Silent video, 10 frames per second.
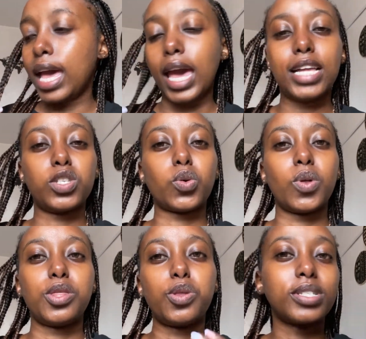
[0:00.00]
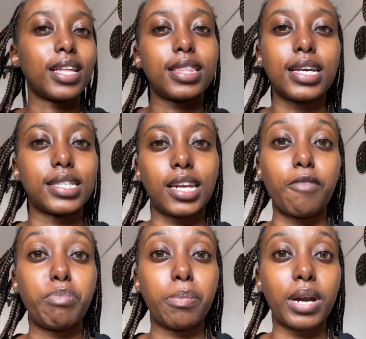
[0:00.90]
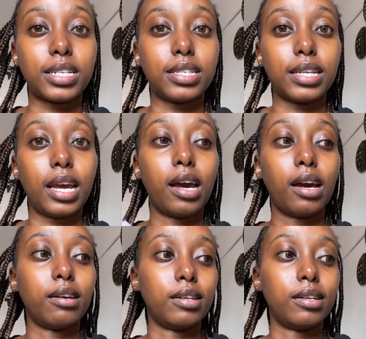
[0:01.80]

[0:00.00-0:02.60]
And so those are the things that I've been practicing